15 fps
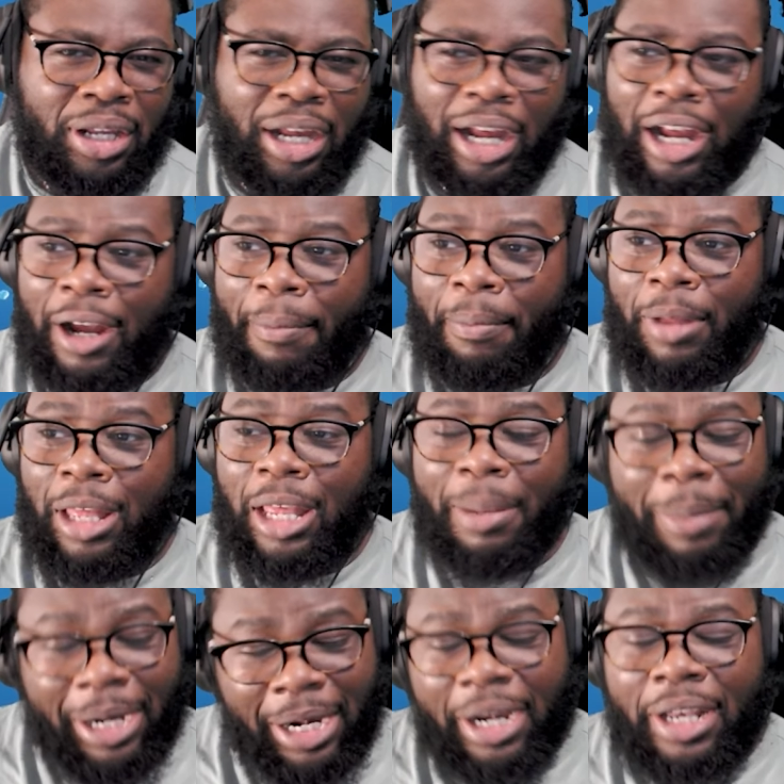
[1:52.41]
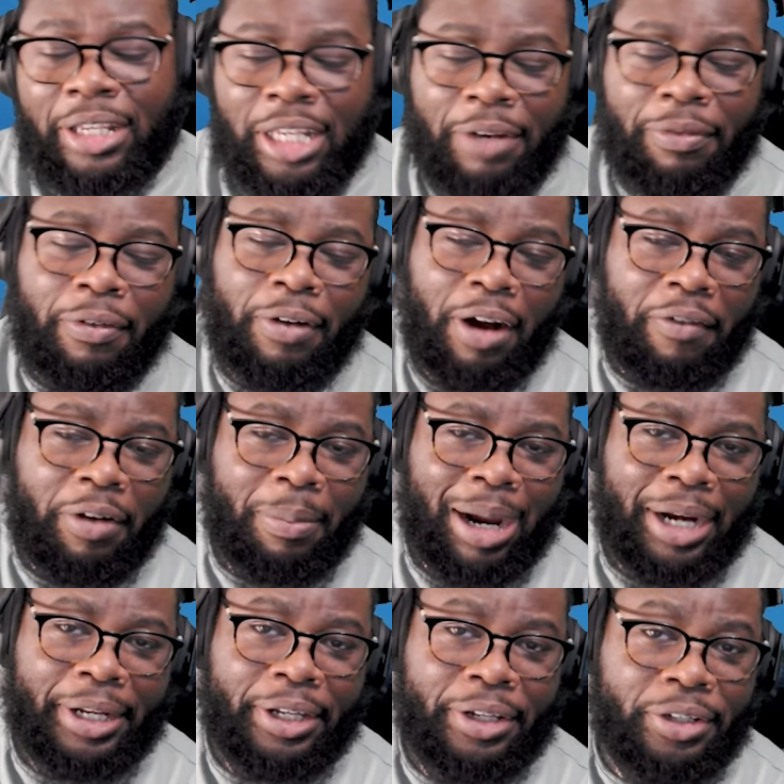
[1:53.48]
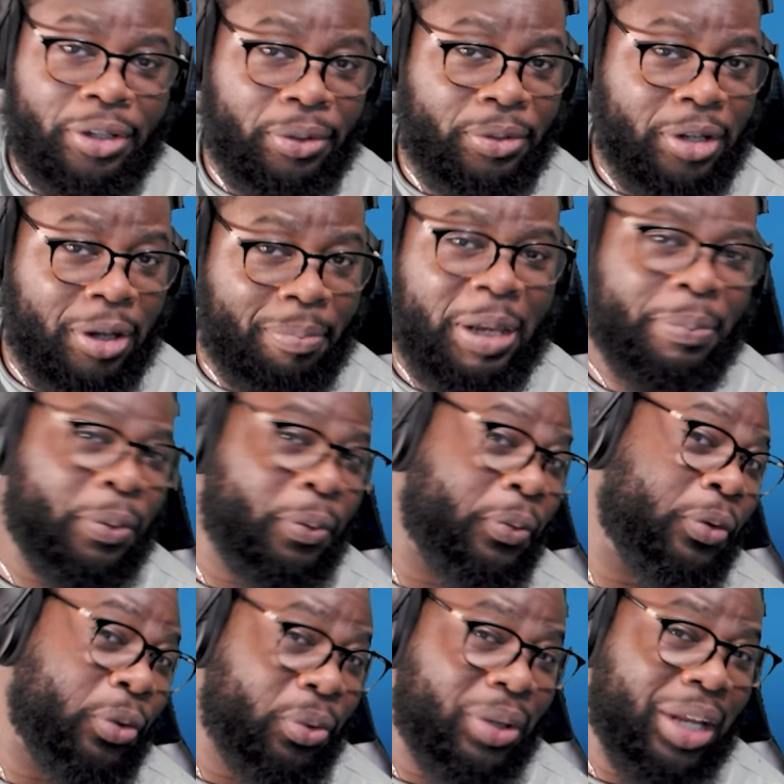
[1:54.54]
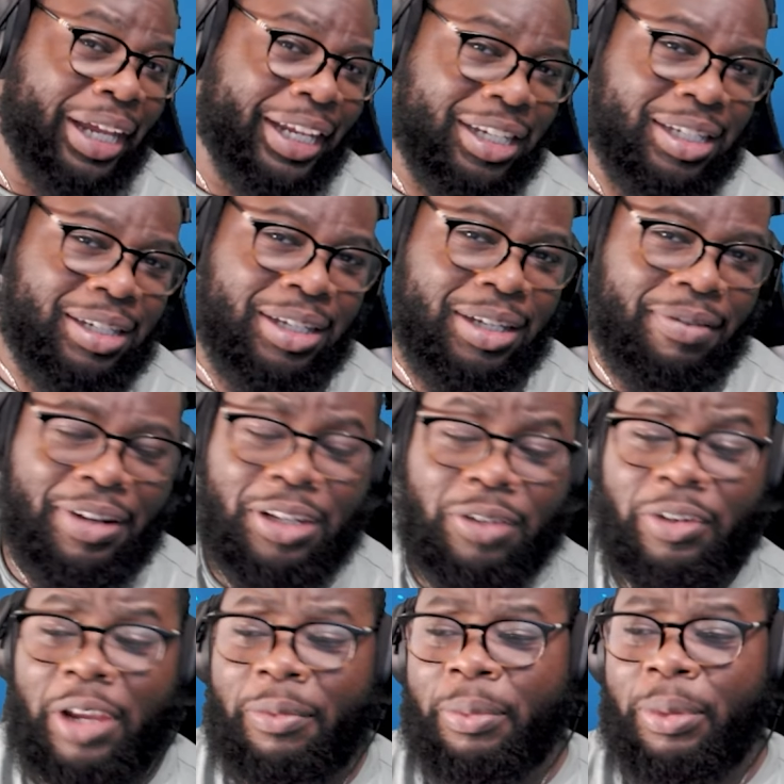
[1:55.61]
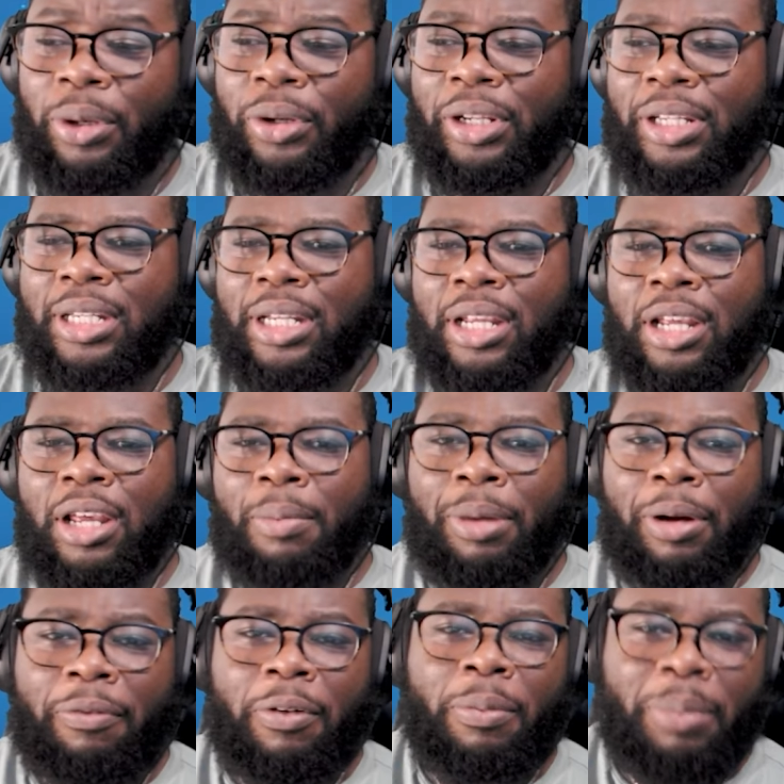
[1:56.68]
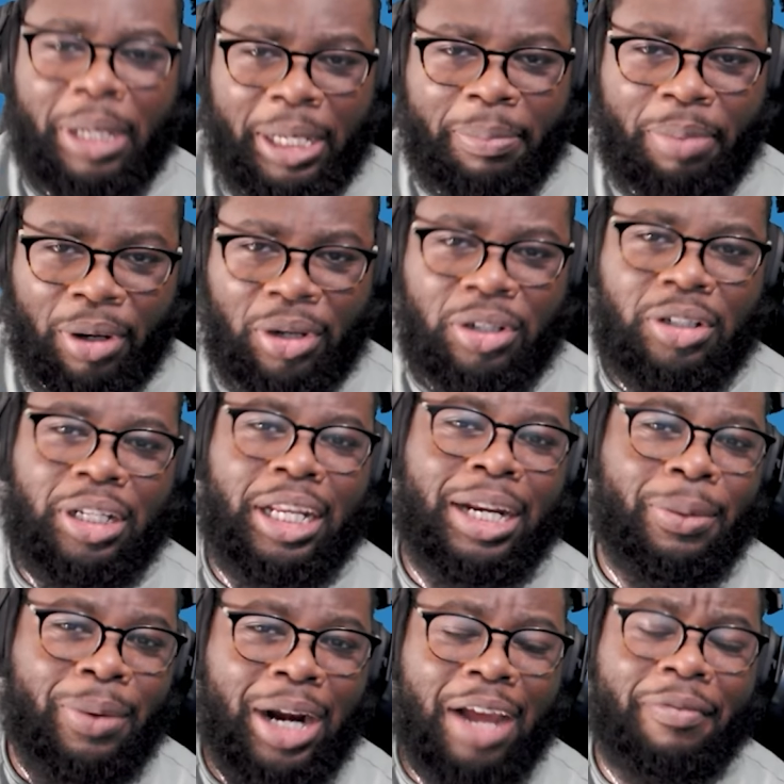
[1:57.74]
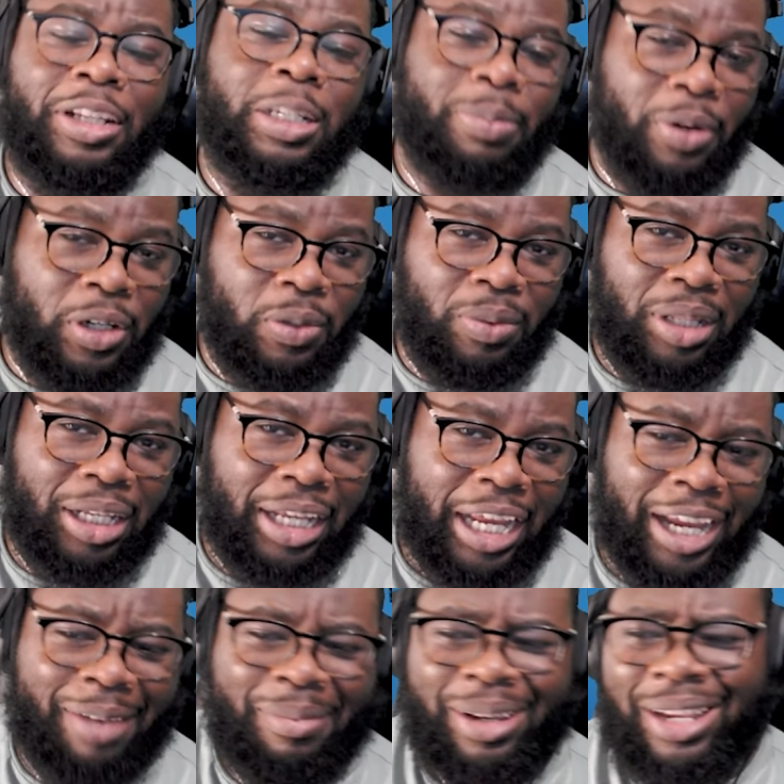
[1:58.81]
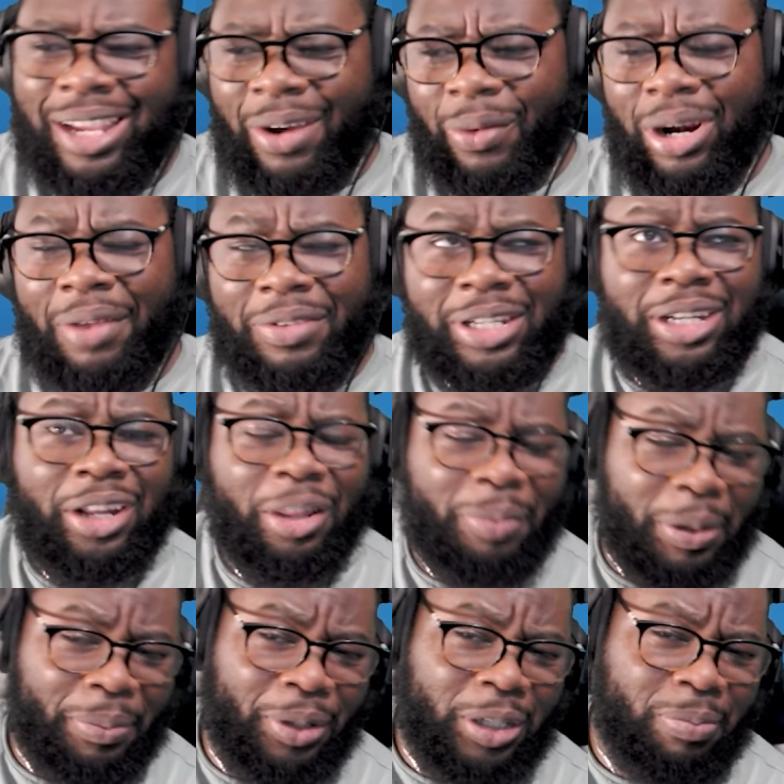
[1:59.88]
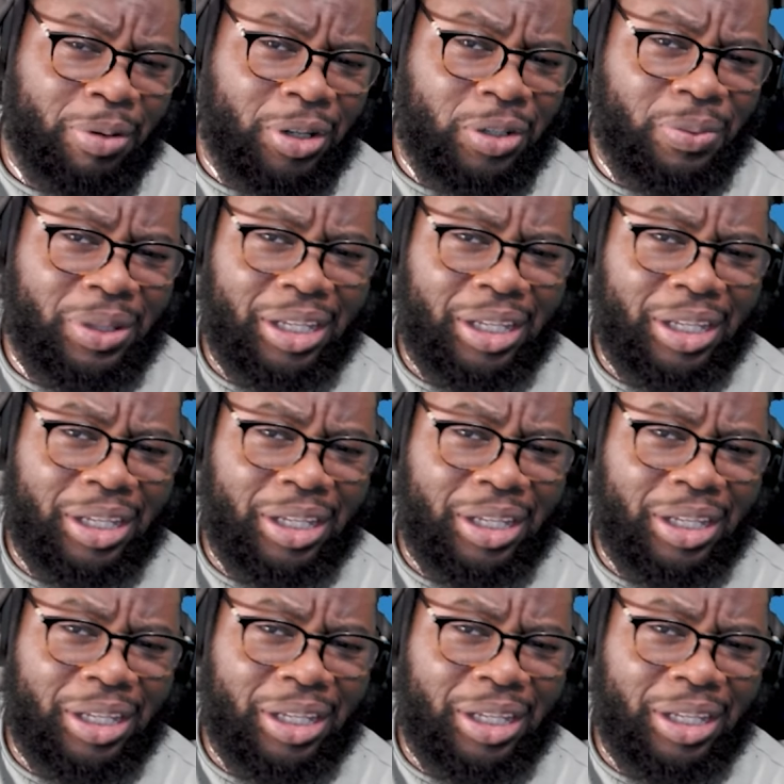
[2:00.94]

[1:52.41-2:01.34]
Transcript: um, I mean, it is different for everybody, so some people do like his defensive capabilities, but for me personally and what I've experienced with the game and what I've seen other people experience with the